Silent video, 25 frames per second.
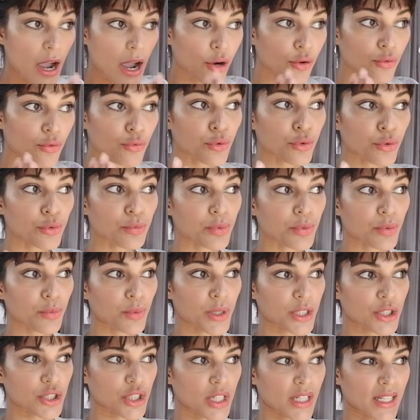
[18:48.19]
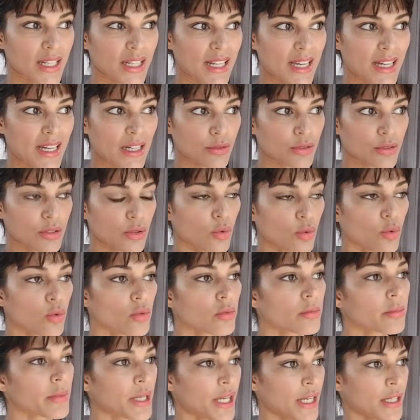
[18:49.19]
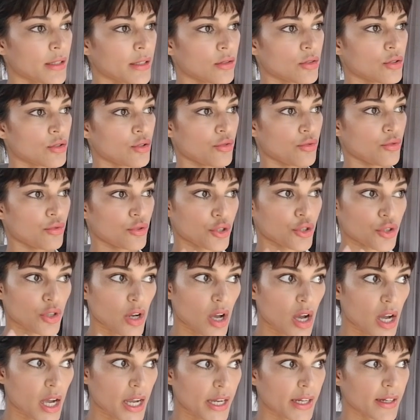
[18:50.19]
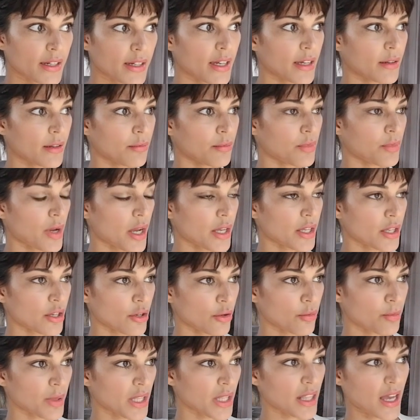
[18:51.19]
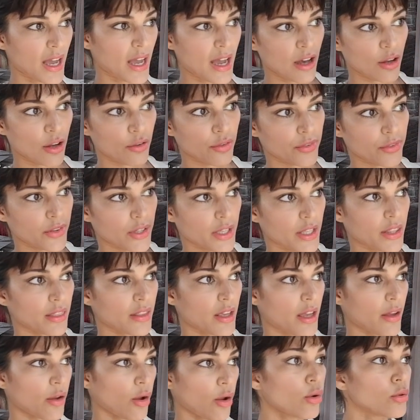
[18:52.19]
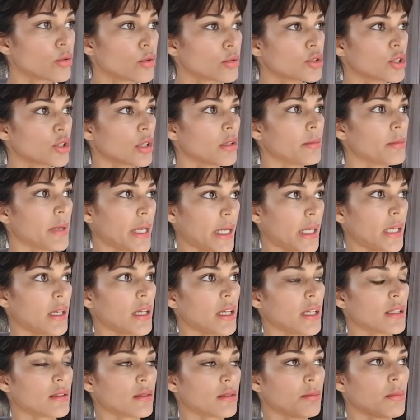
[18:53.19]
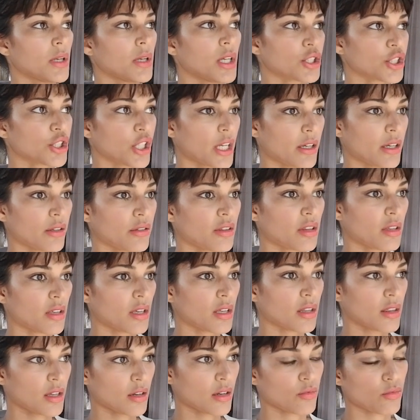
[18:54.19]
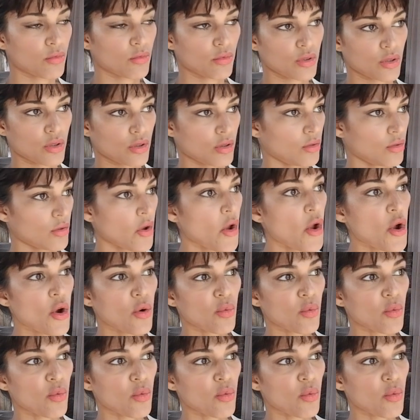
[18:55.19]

a group which allows all men to shine and, you know, be the alpha in their own domain is much healthier than, you know,